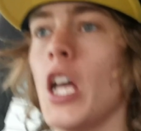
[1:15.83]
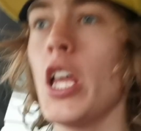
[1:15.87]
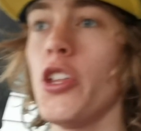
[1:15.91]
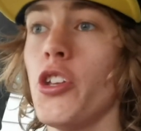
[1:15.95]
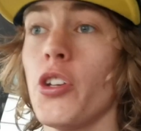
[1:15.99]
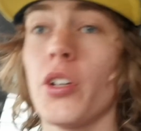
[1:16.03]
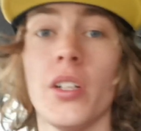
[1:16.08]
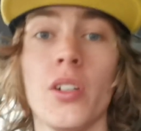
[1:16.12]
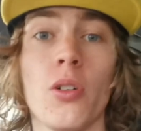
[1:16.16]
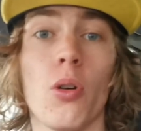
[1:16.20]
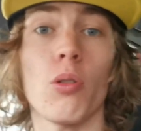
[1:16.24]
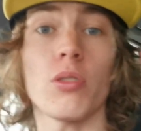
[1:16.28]

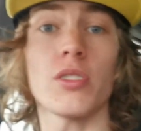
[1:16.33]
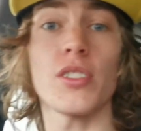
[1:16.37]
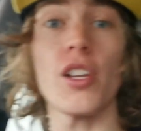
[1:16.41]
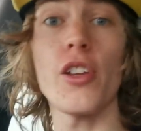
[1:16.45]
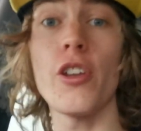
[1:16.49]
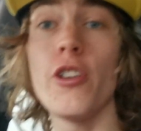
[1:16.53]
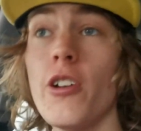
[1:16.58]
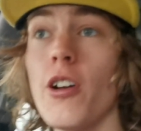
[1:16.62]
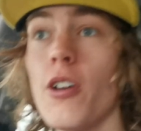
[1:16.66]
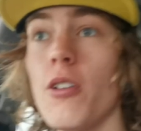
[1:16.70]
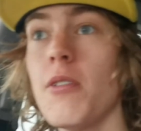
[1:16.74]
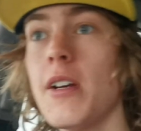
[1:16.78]
You can also,
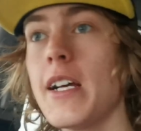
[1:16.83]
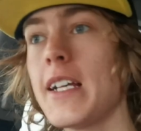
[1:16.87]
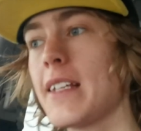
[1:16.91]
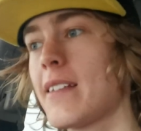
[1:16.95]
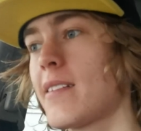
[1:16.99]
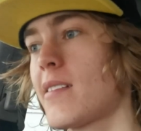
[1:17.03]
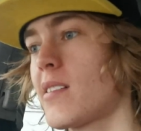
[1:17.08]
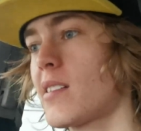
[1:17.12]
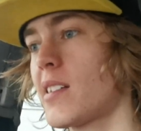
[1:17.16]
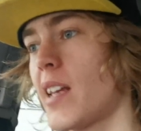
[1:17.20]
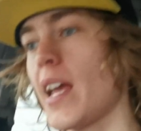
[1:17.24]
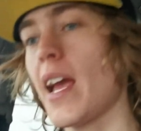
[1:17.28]
you know,
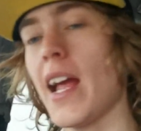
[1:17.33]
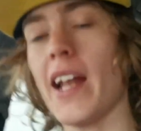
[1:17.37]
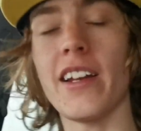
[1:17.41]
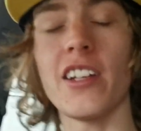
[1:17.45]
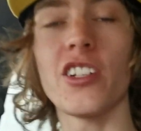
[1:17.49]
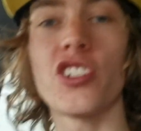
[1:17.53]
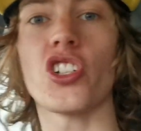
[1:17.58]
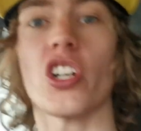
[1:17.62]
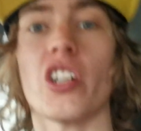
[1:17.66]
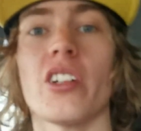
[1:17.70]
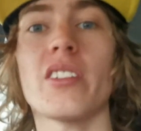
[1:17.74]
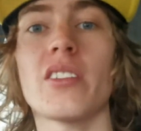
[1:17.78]
set and
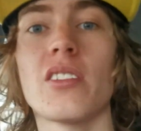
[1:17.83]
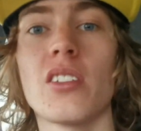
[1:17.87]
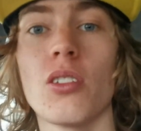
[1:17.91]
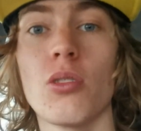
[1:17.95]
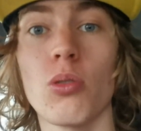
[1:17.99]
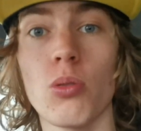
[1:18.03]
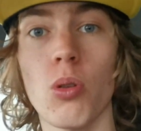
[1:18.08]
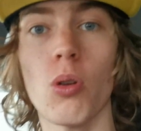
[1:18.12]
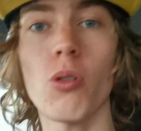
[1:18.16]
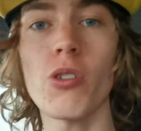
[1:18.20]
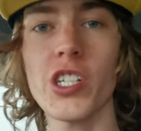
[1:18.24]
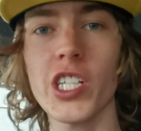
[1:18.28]
adjust
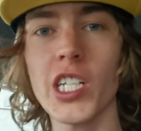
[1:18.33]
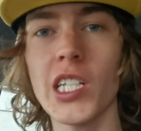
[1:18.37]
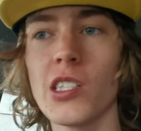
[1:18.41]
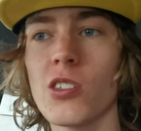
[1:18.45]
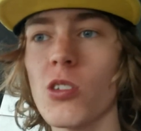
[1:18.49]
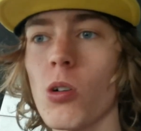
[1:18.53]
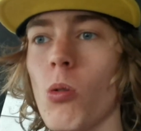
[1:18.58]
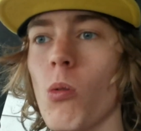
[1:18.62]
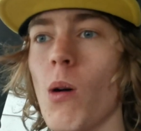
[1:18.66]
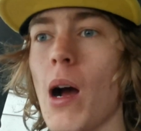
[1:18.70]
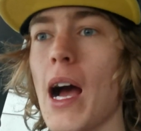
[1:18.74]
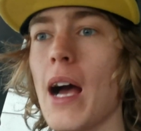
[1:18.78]
your launch
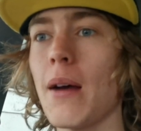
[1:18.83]
control